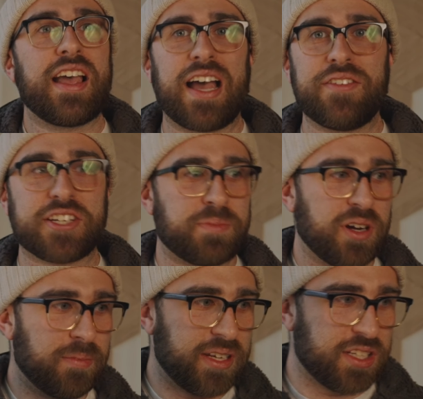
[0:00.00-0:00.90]
I've
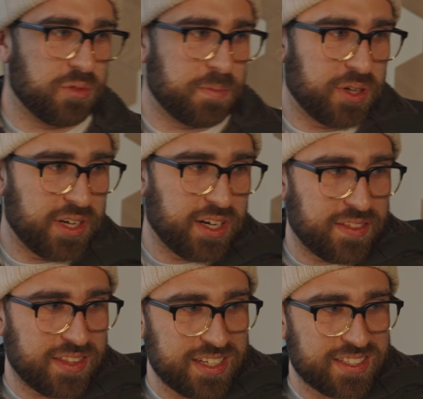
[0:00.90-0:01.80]
experimented with putting
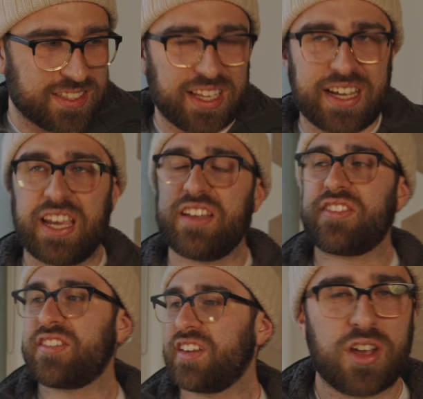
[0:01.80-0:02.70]
on these
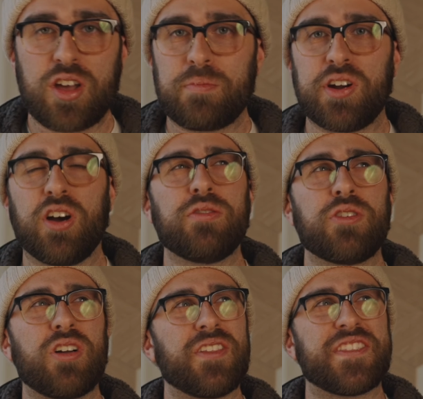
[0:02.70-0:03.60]
lights. But
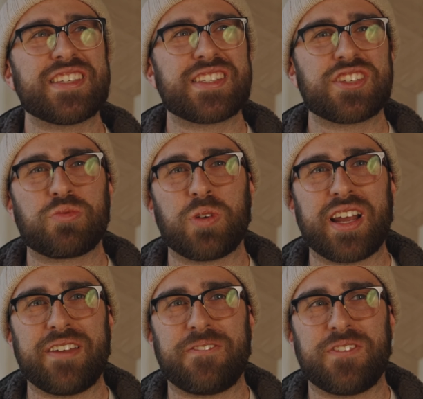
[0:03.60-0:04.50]
overall, this is what
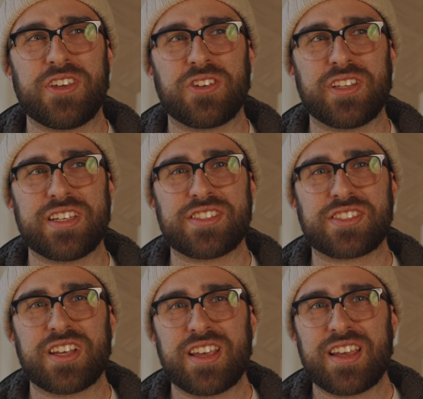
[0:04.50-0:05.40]
I feel
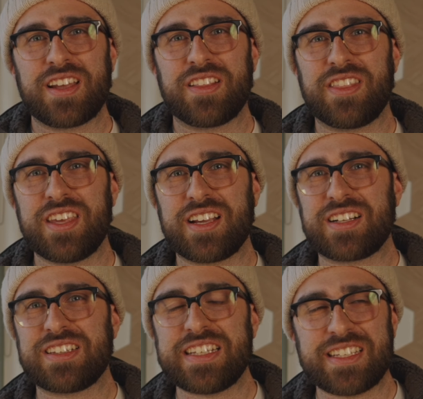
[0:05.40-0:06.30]
is the
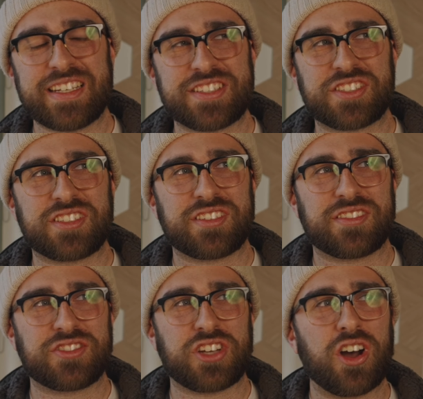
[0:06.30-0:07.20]
cleanest
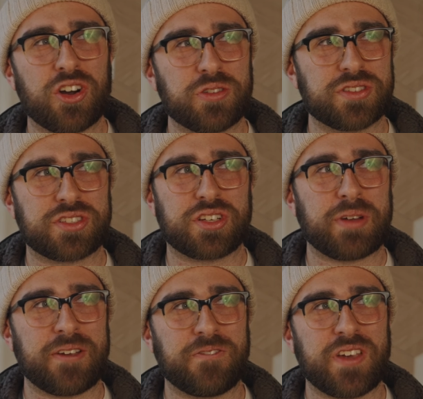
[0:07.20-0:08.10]
tones to
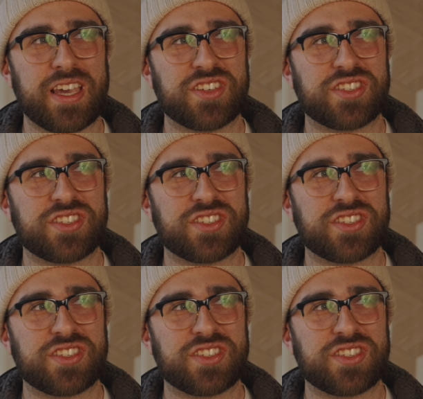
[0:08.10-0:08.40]
my face.